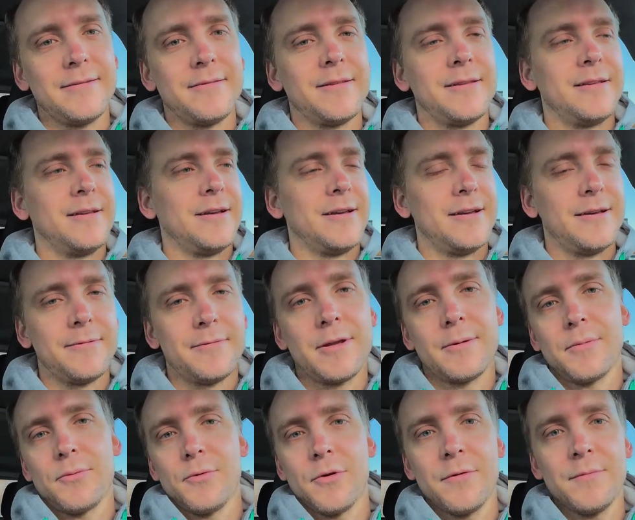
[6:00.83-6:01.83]
The
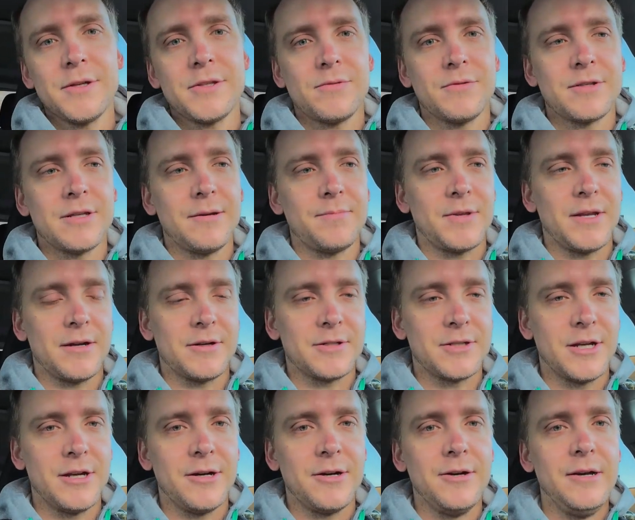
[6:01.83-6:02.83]
performance was up there.
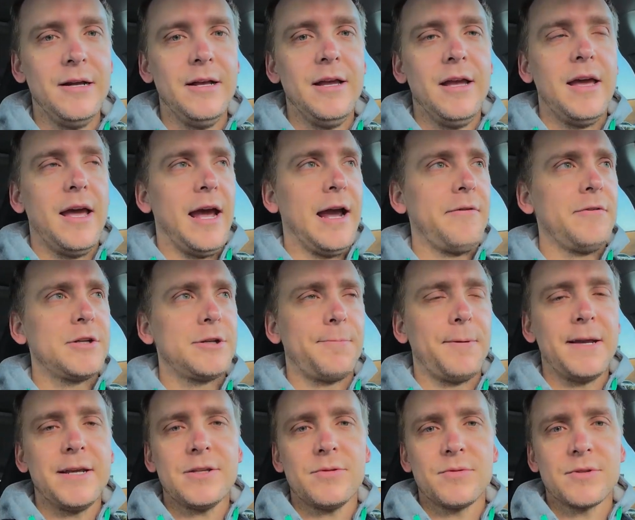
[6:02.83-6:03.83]
So average
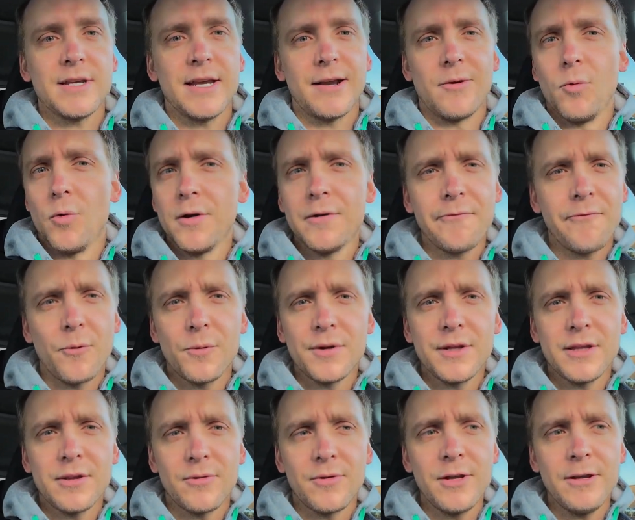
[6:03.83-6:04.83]
pace was like
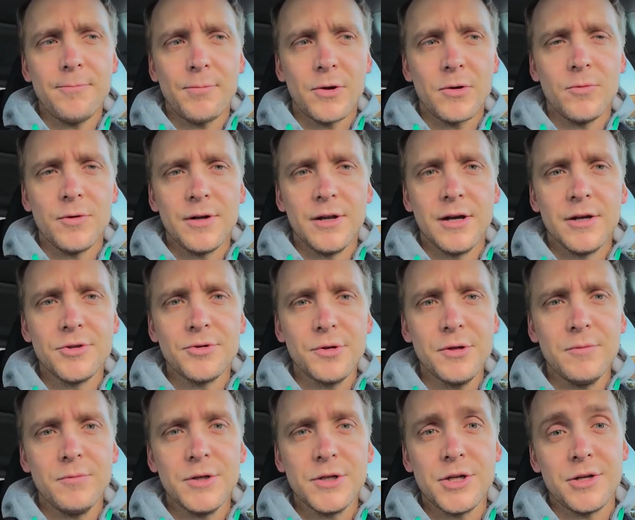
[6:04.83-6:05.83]
143 per
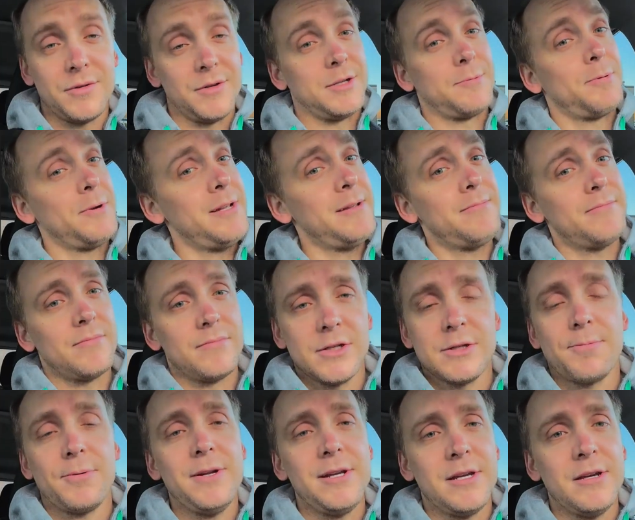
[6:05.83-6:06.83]
100, which is pretty
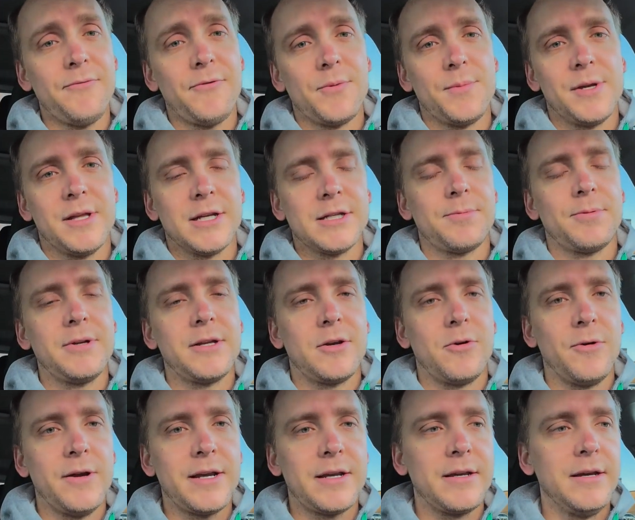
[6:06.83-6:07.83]
good for me. That's pretty
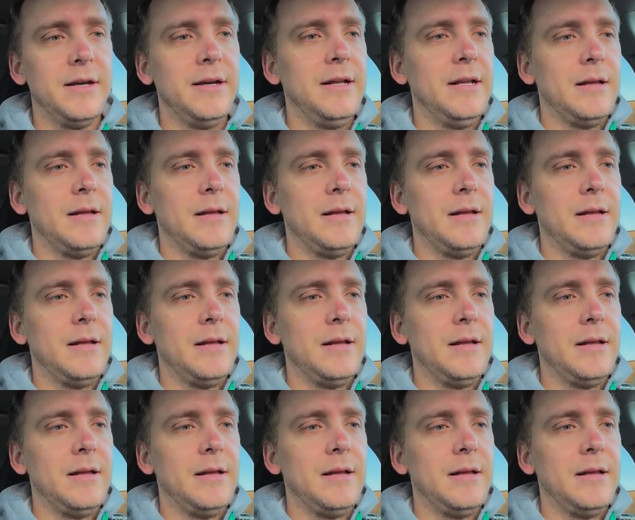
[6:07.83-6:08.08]
quick.